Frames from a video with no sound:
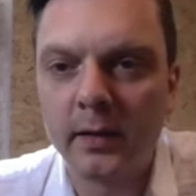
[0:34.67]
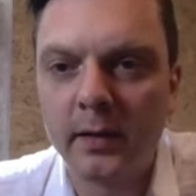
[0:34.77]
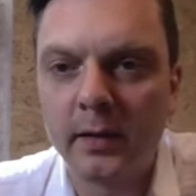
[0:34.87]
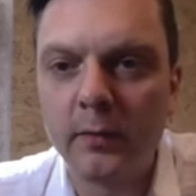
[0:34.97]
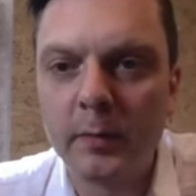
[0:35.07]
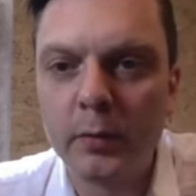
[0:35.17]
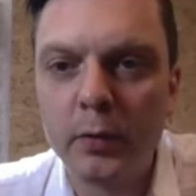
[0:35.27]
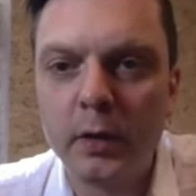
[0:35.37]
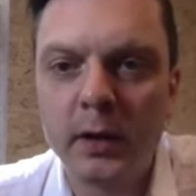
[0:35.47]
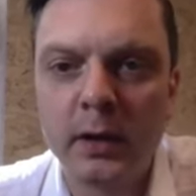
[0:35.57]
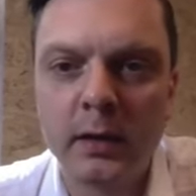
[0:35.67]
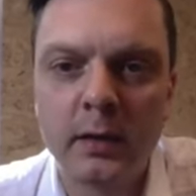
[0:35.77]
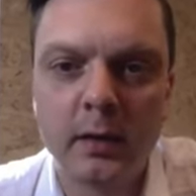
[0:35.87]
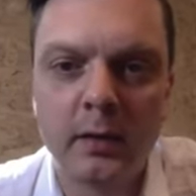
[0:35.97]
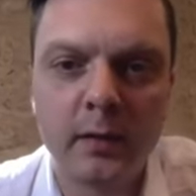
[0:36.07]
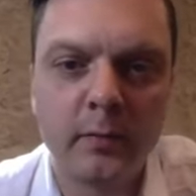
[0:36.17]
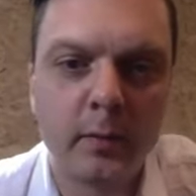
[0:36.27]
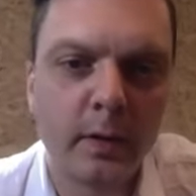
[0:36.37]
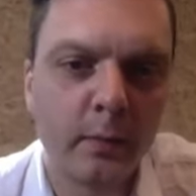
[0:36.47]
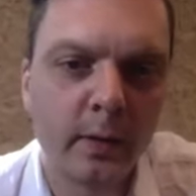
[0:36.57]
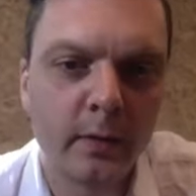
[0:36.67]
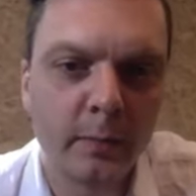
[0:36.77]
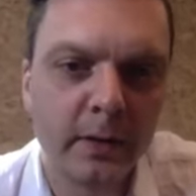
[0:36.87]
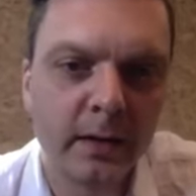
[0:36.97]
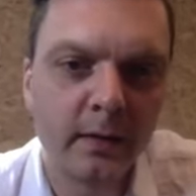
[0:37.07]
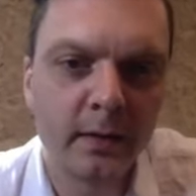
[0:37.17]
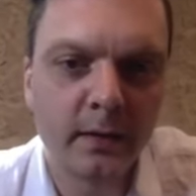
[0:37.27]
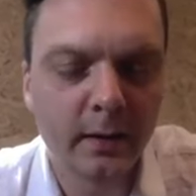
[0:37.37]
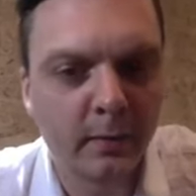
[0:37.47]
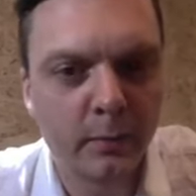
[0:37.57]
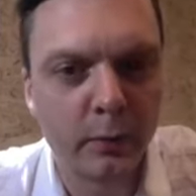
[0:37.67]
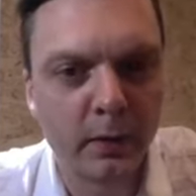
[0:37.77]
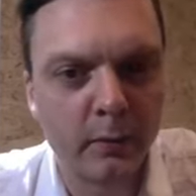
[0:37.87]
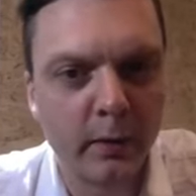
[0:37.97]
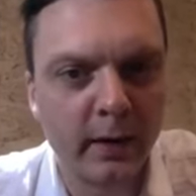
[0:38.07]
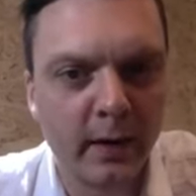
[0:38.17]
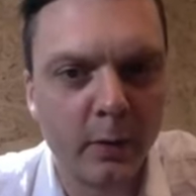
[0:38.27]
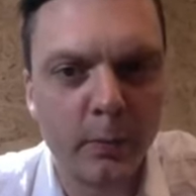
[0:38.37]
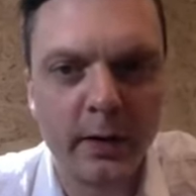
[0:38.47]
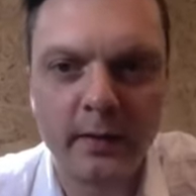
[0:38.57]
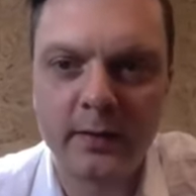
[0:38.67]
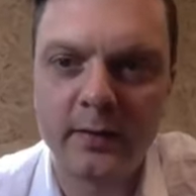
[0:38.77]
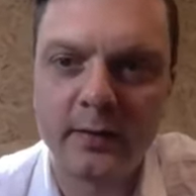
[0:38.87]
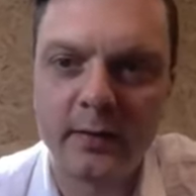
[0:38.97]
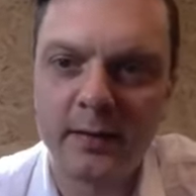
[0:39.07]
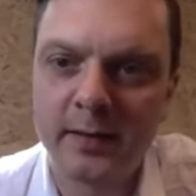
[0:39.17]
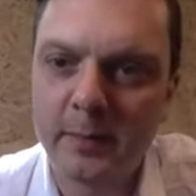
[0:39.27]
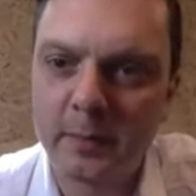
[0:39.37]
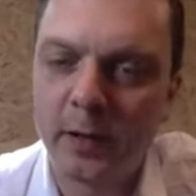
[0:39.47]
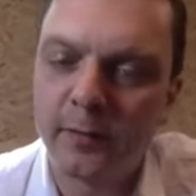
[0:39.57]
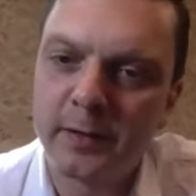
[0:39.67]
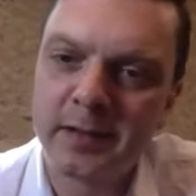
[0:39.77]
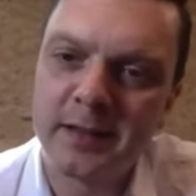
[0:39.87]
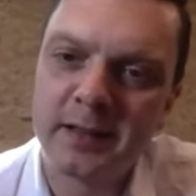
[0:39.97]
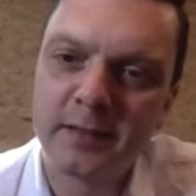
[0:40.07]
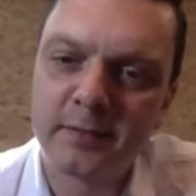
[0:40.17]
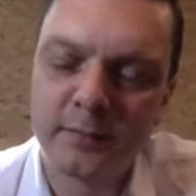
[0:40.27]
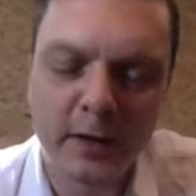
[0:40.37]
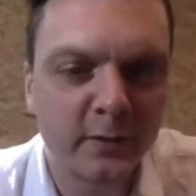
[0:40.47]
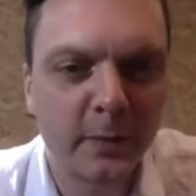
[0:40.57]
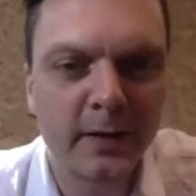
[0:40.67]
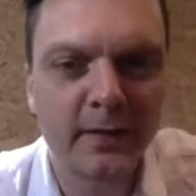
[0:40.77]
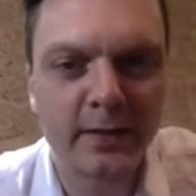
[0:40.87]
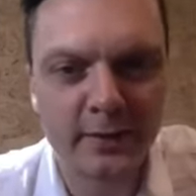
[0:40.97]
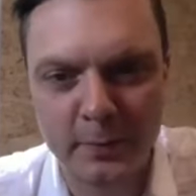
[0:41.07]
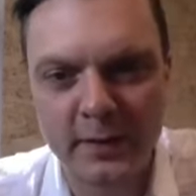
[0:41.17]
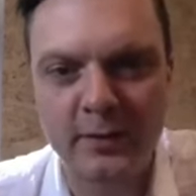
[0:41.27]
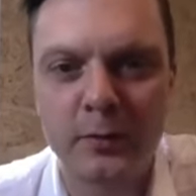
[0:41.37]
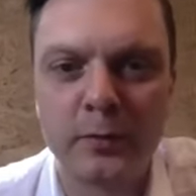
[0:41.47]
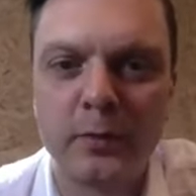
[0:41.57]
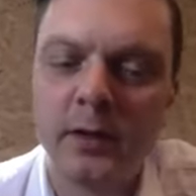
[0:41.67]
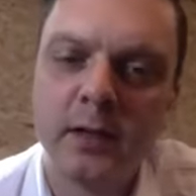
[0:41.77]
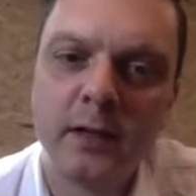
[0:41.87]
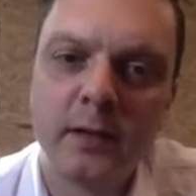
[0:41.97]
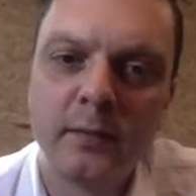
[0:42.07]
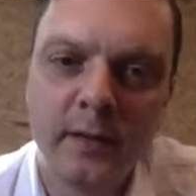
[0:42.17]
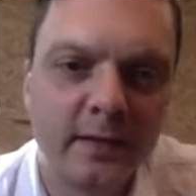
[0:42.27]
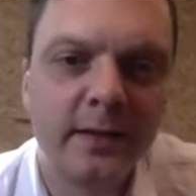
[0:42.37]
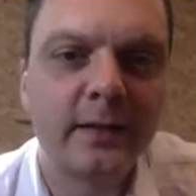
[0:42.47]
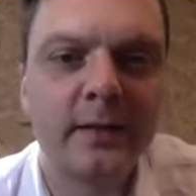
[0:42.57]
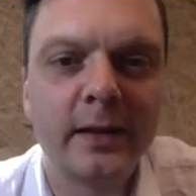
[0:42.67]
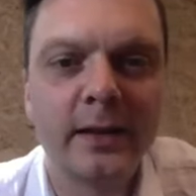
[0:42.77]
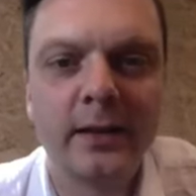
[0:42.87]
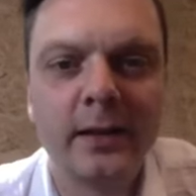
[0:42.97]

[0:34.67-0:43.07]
coffee brewing, whether it be brewing with AirPress, steep coffee, French press, espresso, V60,